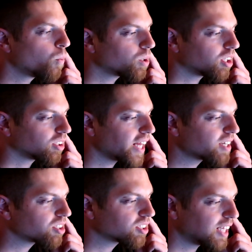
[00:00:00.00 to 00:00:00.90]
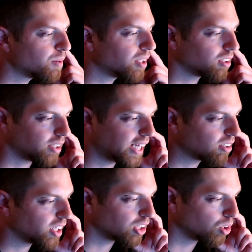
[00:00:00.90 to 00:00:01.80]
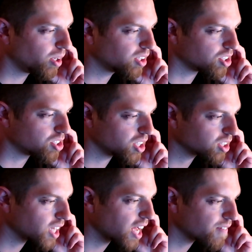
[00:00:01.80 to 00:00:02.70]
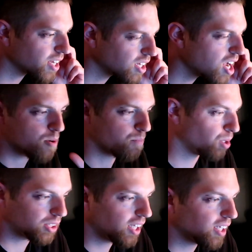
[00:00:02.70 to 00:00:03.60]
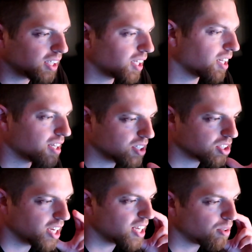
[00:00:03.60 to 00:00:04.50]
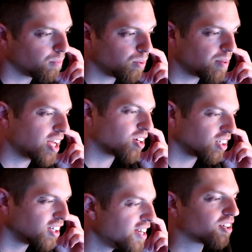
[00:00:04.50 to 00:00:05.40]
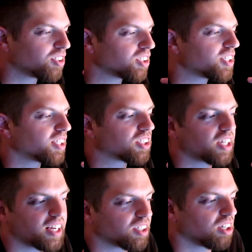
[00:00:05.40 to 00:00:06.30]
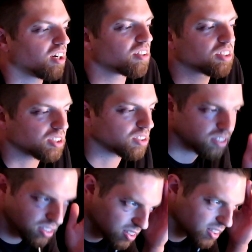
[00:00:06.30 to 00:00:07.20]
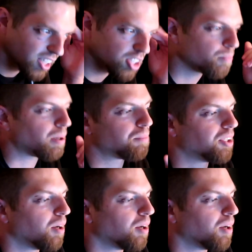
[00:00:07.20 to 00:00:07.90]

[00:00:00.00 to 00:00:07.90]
with the latter statement likely alluding to just having boogieing in an excitable manner. So just an exciting song, just getting you pumped